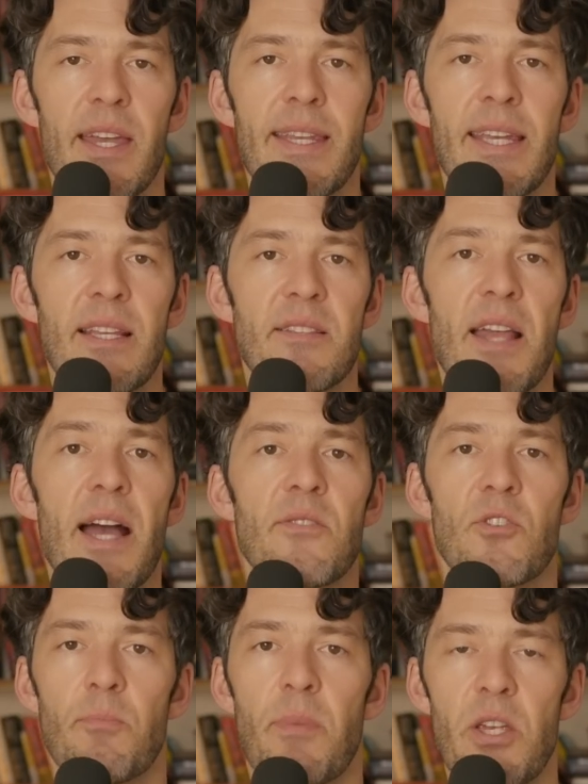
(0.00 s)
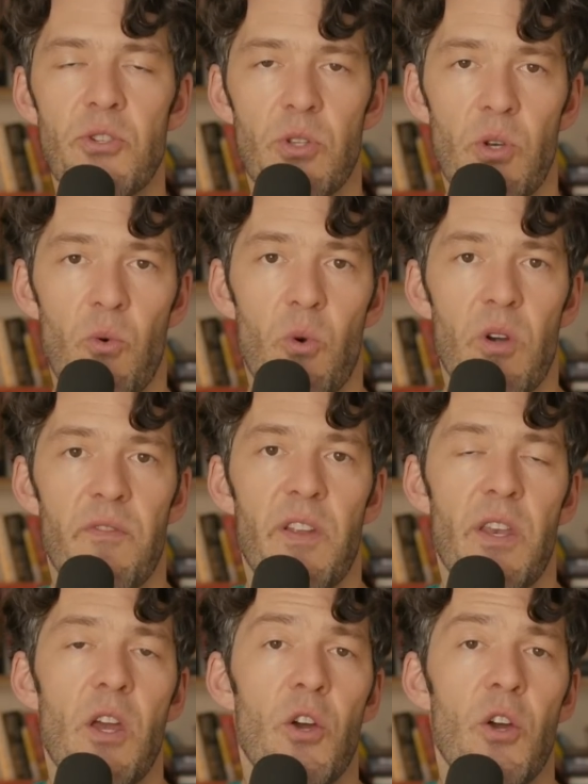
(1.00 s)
an exacerbation or of an,